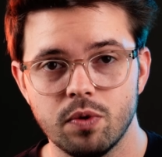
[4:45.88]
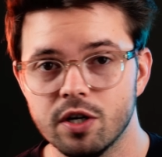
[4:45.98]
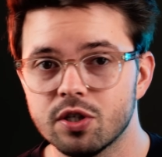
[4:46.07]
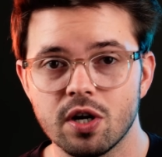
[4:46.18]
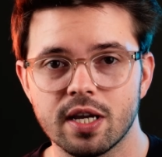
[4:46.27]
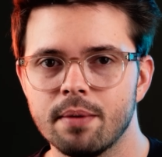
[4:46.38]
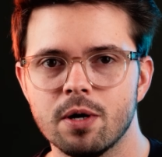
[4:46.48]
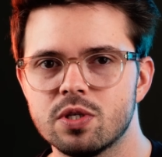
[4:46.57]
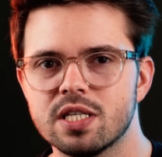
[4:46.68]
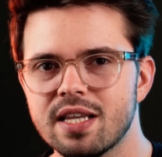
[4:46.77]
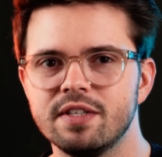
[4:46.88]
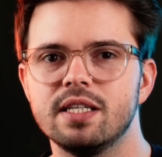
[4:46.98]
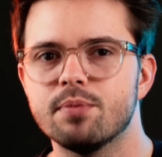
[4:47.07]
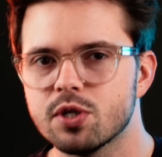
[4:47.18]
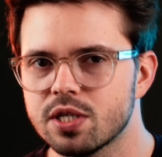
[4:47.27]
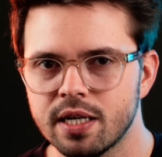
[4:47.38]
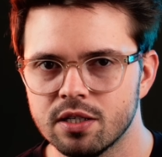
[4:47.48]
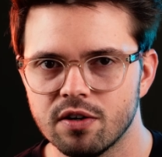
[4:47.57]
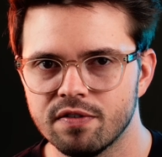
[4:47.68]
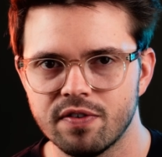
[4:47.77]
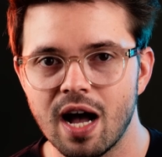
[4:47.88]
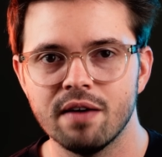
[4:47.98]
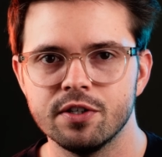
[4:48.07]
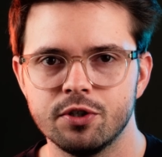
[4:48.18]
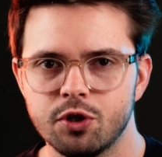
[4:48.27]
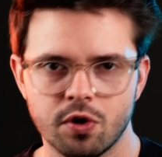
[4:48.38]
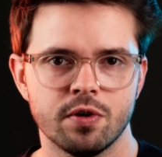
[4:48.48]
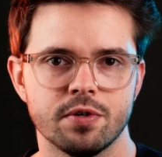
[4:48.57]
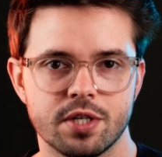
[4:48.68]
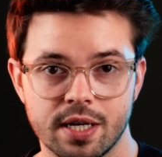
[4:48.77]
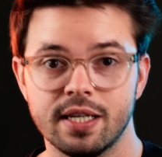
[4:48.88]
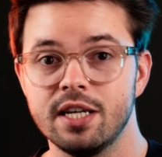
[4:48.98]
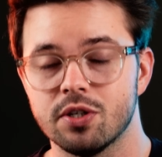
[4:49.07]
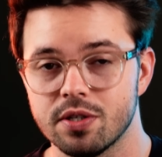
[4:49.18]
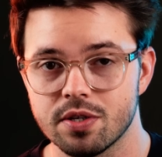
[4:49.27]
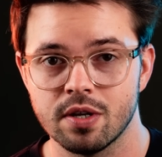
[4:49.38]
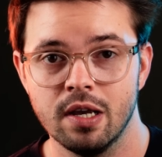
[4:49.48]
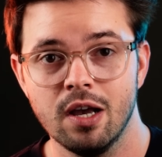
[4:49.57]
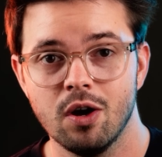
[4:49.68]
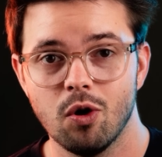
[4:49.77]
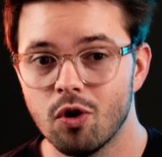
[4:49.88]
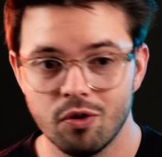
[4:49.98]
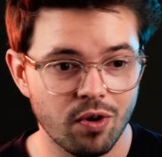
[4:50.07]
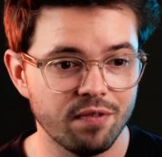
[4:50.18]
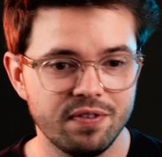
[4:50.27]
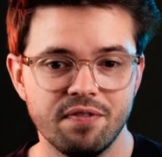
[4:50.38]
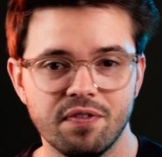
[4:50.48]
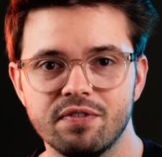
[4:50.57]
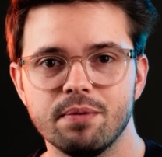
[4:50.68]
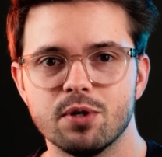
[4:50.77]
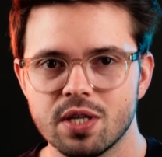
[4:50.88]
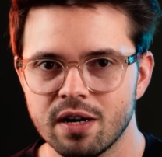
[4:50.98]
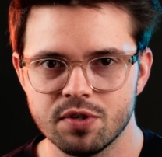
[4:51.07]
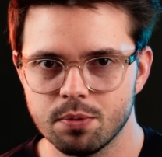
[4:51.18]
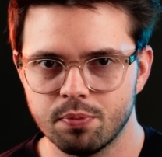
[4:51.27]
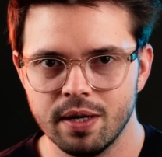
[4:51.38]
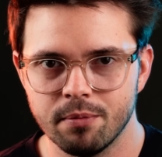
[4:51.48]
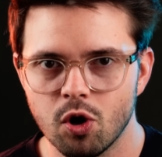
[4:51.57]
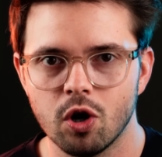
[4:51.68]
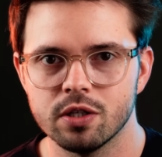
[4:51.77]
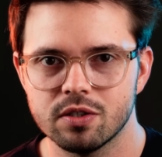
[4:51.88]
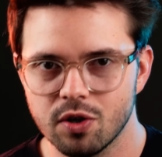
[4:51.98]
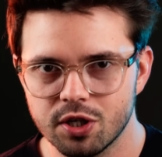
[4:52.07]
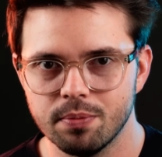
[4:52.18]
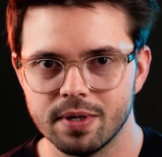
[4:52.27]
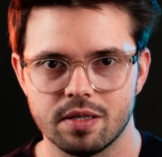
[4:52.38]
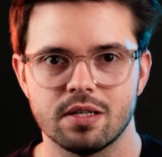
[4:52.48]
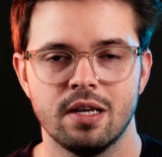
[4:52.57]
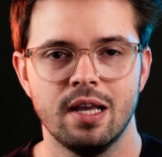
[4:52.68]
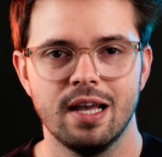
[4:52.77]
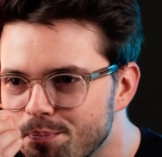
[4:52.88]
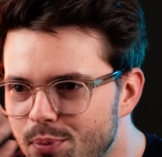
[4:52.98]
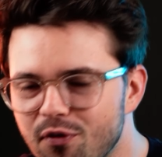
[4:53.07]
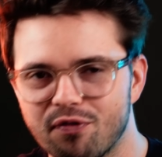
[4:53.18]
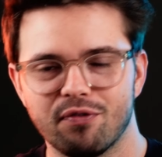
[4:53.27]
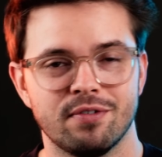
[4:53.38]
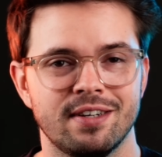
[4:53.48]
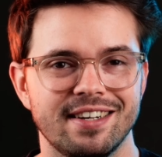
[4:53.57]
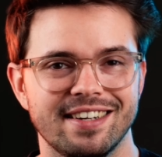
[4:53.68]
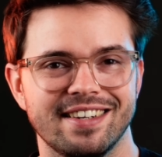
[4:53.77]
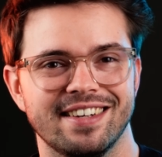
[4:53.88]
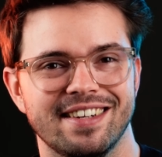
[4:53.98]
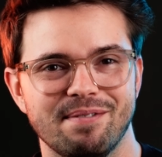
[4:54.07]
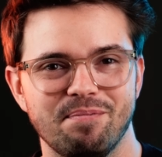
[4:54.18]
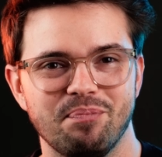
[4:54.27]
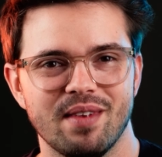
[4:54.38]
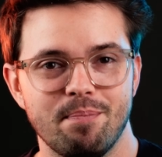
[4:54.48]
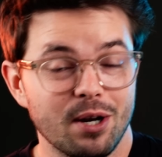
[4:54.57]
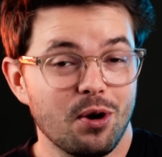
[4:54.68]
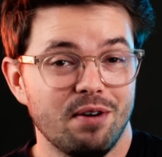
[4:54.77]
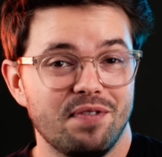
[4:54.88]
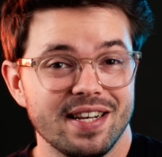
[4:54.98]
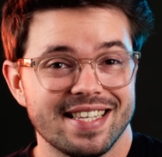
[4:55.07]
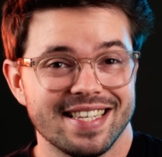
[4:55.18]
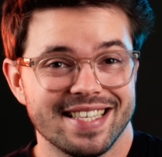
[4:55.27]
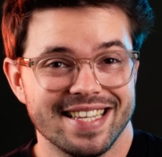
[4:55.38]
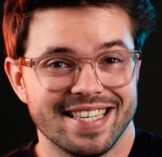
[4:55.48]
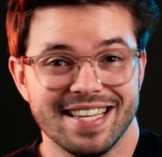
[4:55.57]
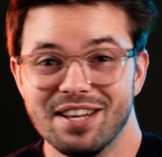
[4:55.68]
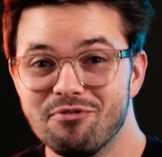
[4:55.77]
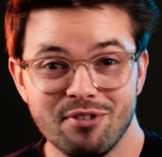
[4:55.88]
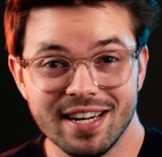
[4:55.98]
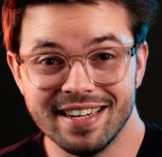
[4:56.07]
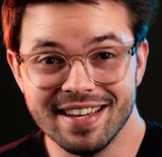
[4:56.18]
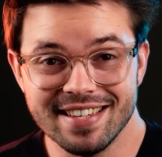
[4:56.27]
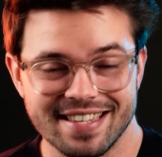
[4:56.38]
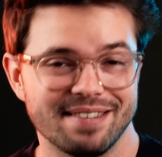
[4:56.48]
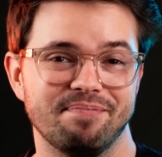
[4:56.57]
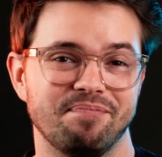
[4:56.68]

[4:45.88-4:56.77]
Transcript: we are talking about 70% of Harvard Journal citations, or roughly 50% of Supreme Court documents. Poof! Bitcoin fixes this, it really does.